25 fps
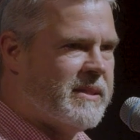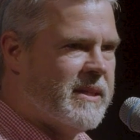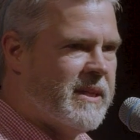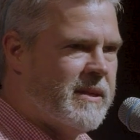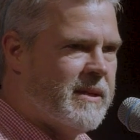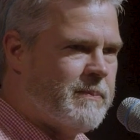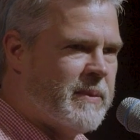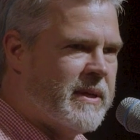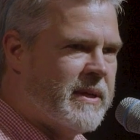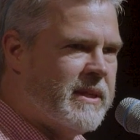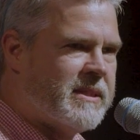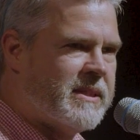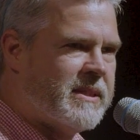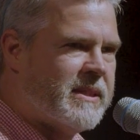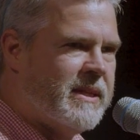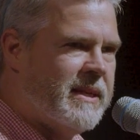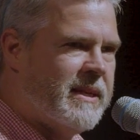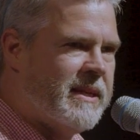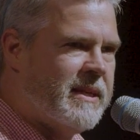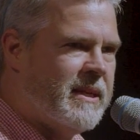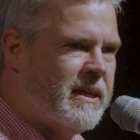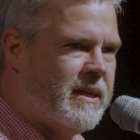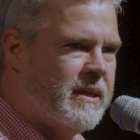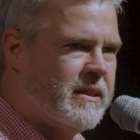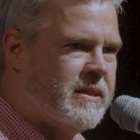up, he
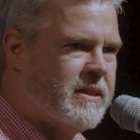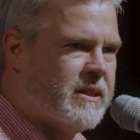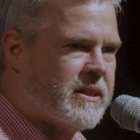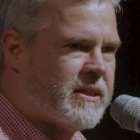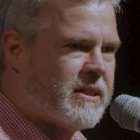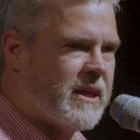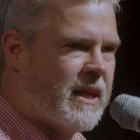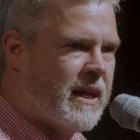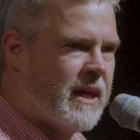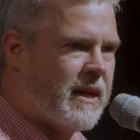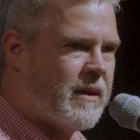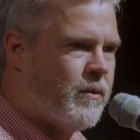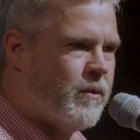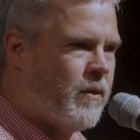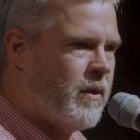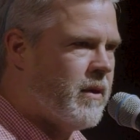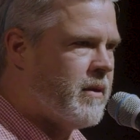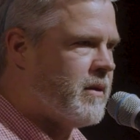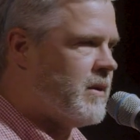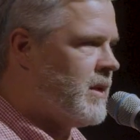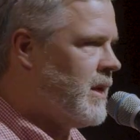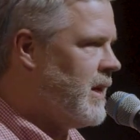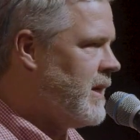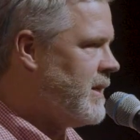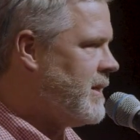said, just like
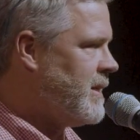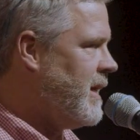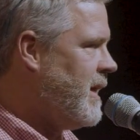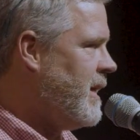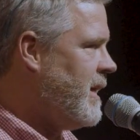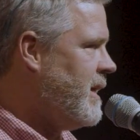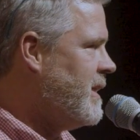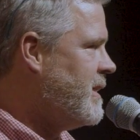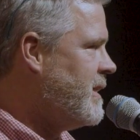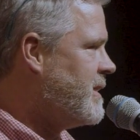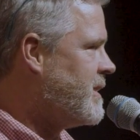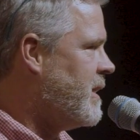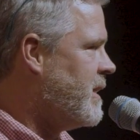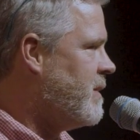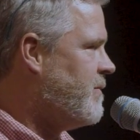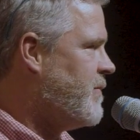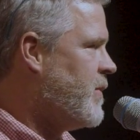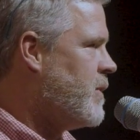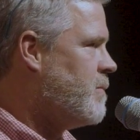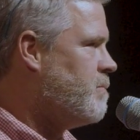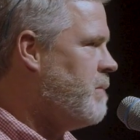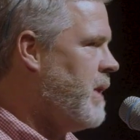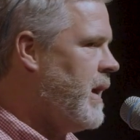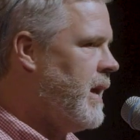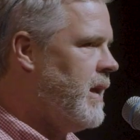water like that, he said, if
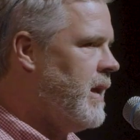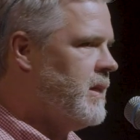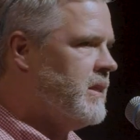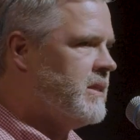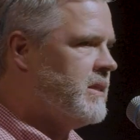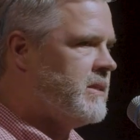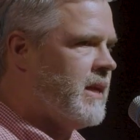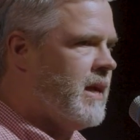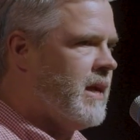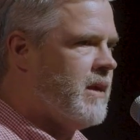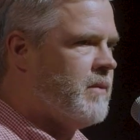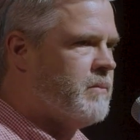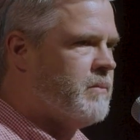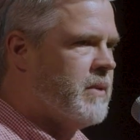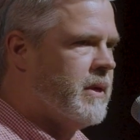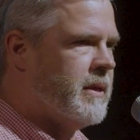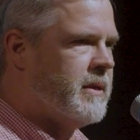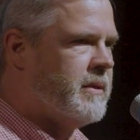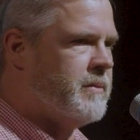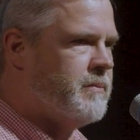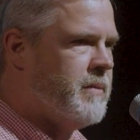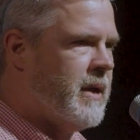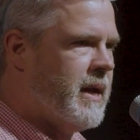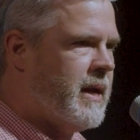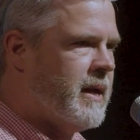you're banished, I can bring
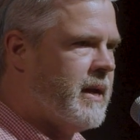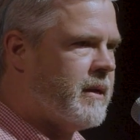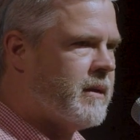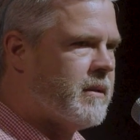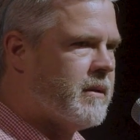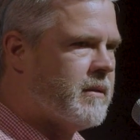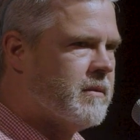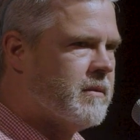you back.